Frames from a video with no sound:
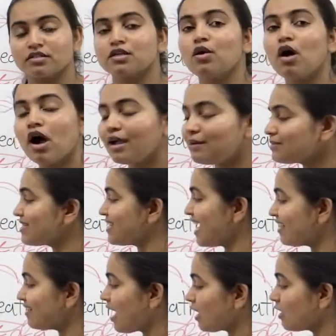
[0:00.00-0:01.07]
So I am
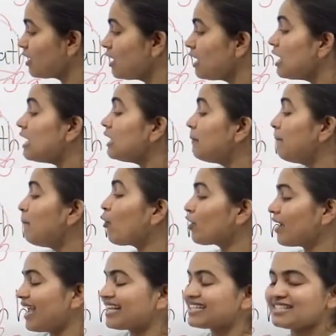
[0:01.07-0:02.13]
saying that in a
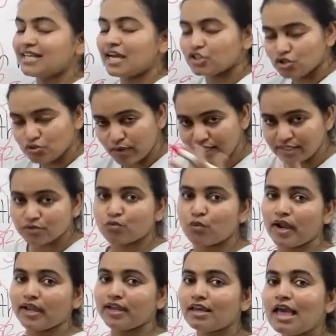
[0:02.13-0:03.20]
more exaggerated
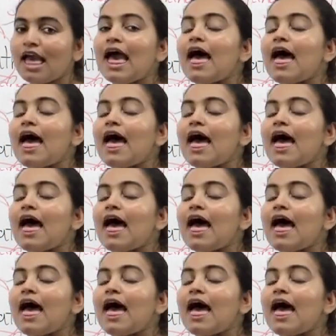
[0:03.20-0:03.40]
way,